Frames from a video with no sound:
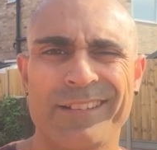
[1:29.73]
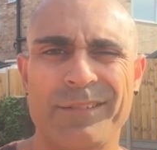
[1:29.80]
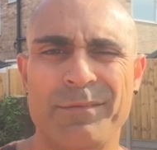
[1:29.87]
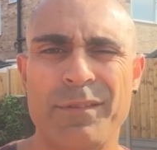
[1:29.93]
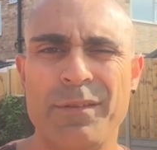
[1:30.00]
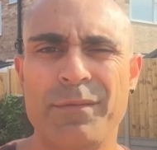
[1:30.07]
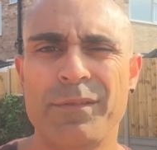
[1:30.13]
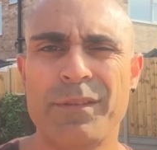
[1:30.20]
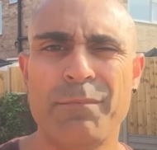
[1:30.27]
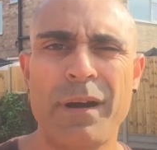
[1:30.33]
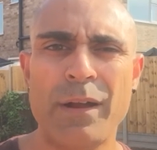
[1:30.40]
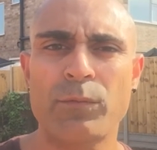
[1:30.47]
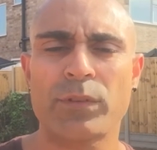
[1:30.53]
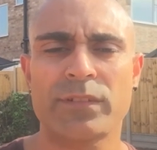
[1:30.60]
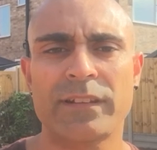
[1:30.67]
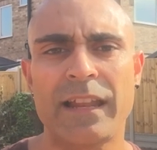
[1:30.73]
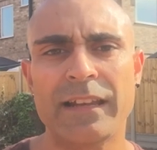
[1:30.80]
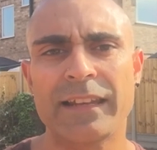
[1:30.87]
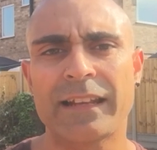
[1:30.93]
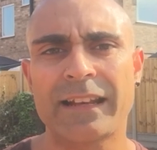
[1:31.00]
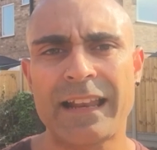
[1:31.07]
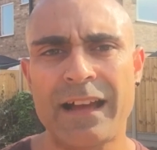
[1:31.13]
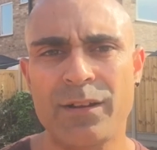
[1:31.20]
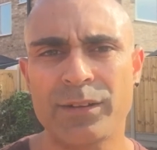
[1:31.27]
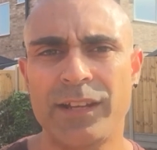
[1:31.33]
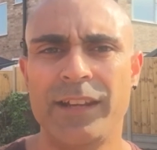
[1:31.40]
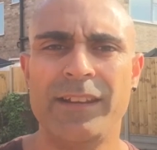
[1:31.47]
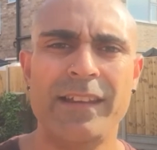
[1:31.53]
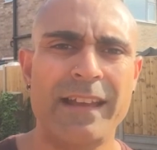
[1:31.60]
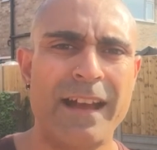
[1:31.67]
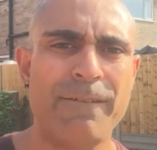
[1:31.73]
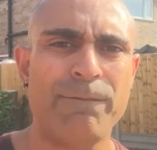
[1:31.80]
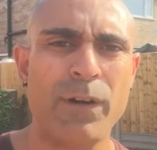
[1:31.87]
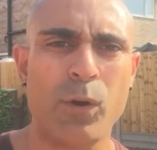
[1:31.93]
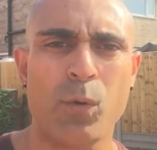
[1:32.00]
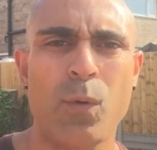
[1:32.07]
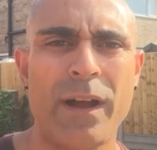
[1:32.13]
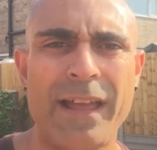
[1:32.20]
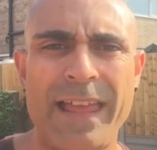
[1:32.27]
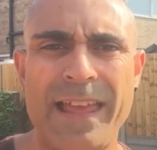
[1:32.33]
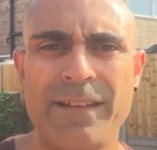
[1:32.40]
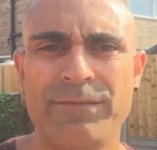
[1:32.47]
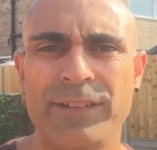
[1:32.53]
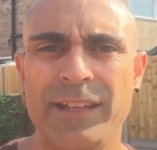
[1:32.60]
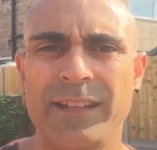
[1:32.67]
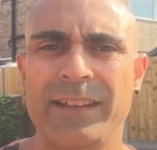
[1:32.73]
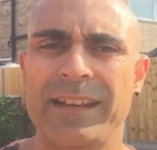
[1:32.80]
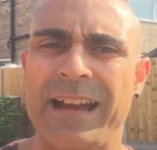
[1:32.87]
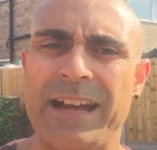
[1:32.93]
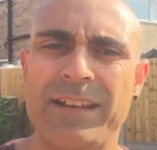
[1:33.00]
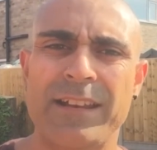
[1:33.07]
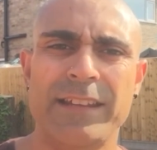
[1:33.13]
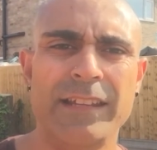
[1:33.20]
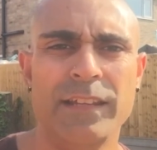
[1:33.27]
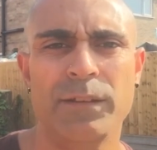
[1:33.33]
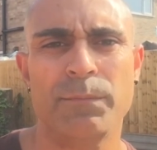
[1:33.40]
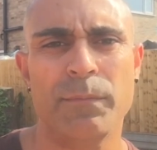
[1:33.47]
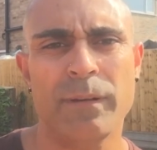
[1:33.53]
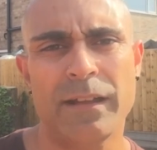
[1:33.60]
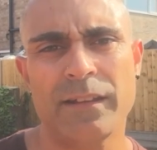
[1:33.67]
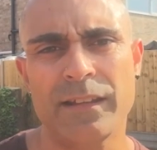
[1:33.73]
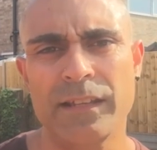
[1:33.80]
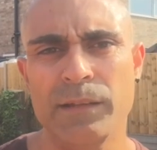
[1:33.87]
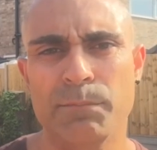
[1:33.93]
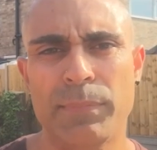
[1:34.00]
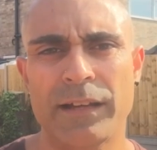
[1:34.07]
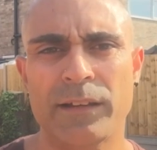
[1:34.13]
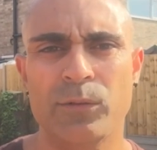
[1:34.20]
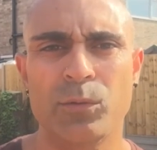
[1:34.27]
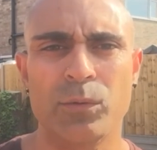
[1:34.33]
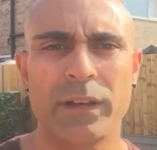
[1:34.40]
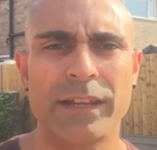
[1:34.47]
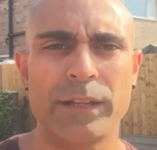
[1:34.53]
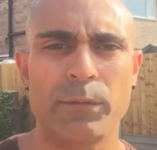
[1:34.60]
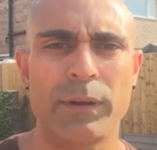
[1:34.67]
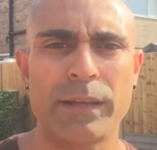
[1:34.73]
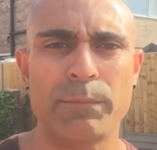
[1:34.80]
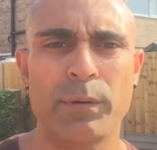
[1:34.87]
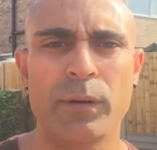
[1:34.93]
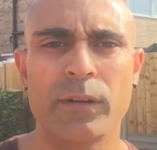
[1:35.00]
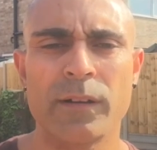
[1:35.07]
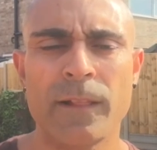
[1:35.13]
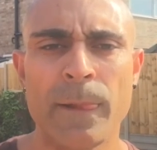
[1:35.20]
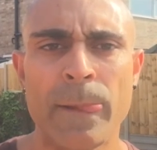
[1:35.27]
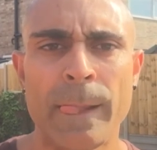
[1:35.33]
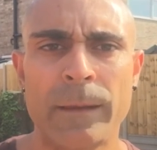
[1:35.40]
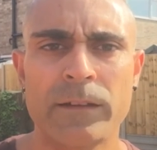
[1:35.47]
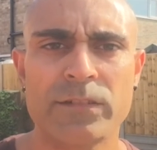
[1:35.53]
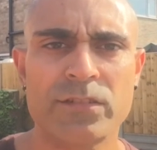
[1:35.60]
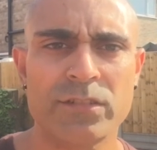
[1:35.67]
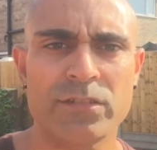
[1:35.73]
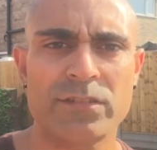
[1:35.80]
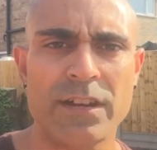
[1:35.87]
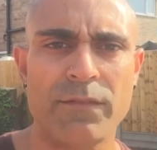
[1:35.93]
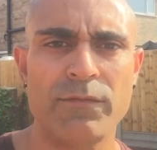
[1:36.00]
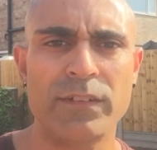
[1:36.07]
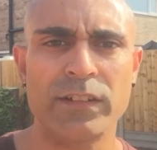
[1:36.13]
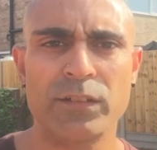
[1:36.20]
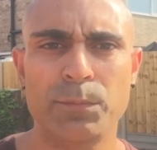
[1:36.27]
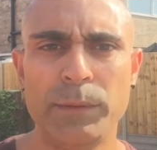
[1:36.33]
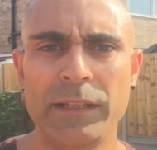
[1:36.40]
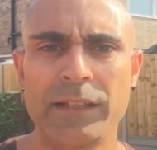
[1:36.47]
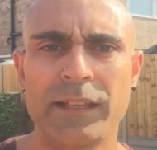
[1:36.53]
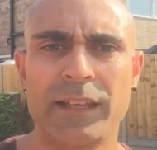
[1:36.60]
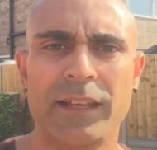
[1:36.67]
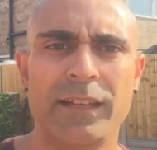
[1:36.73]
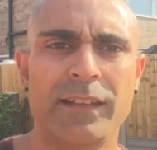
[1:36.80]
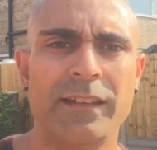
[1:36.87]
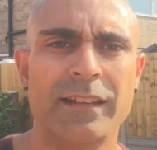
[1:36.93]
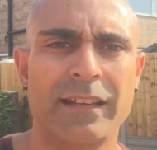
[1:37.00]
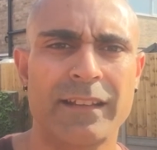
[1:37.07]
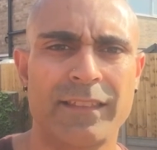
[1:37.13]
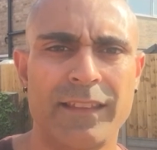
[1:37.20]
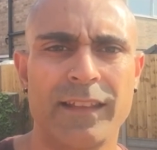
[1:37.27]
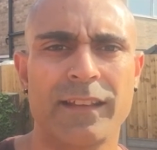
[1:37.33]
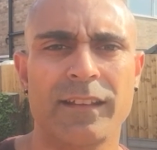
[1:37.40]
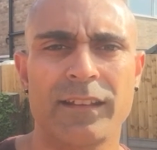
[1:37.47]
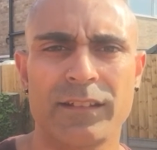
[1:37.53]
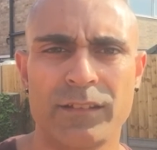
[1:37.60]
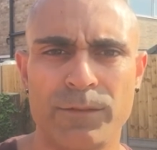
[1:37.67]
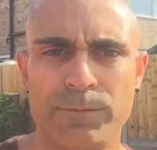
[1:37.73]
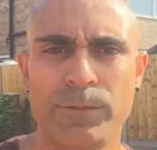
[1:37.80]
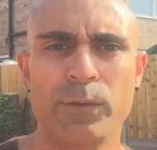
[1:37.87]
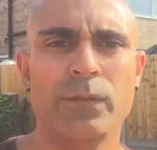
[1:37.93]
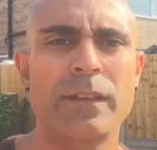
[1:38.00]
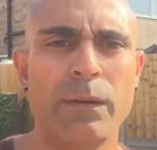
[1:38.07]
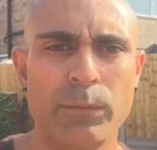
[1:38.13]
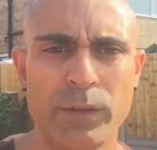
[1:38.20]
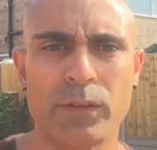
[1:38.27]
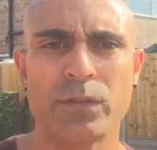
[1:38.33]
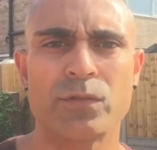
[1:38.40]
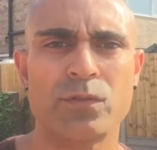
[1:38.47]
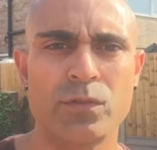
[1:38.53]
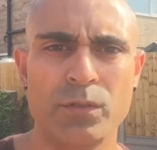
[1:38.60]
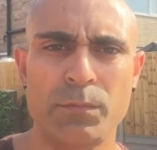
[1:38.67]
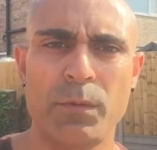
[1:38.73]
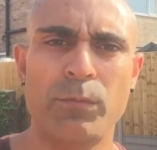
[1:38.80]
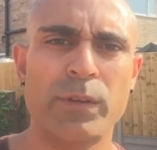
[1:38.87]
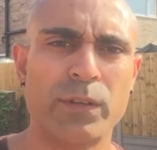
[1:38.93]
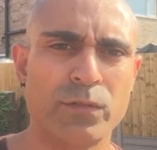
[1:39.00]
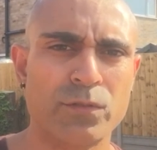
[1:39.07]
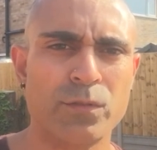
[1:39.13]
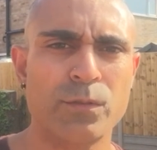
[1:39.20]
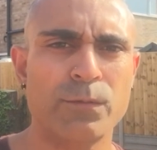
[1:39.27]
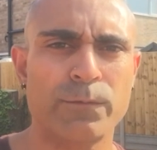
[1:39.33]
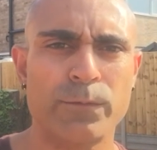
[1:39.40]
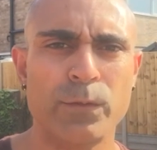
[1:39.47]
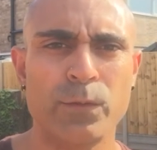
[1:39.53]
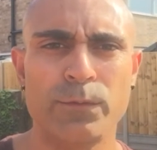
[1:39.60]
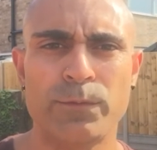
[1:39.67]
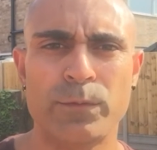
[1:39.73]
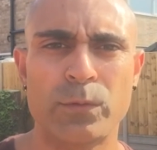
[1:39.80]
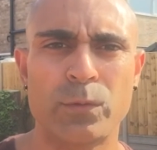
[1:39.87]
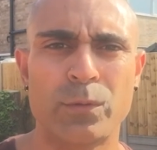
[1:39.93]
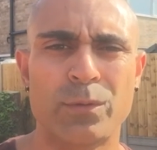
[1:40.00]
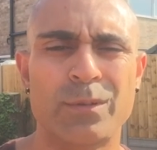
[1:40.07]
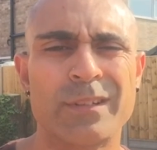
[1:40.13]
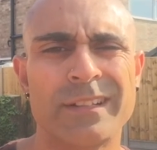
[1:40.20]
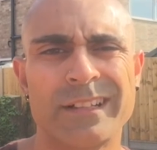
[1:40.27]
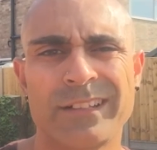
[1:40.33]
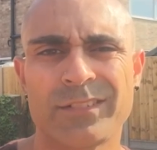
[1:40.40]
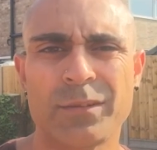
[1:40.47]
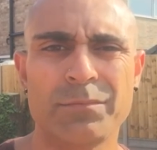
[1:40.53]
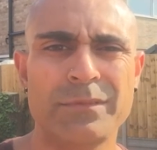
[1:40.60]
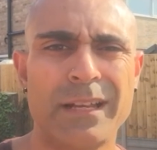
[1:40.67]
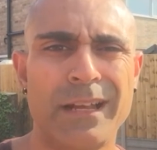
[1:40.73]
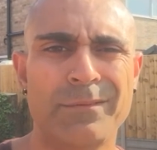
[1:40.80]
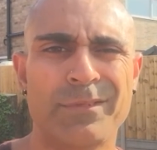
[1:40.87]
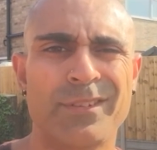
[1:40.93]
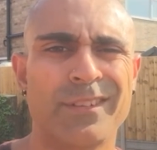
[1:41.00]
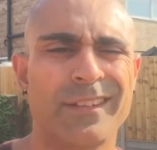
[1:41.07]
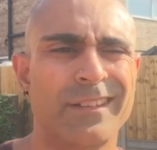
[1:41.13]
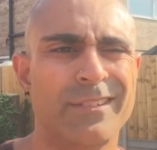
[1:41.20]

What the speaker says: The mind was slightly clouded. I felt quite heavy. I don't eat bad at all anyway, but just generally speaking, I think the food that we consume, and we consume food for sometimes